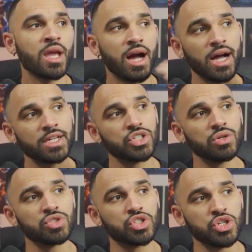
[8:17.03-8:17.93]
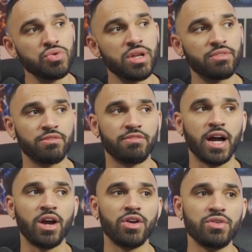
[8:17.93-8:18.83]
I chose 2 different
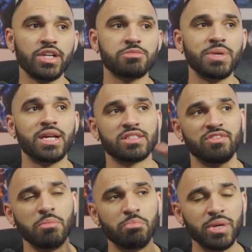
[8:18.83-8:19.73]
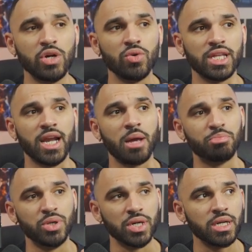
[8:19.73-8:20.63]
fire units because of the build that I
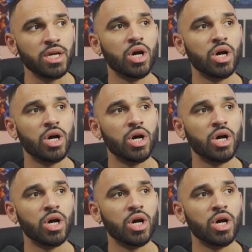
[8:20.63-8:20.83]
put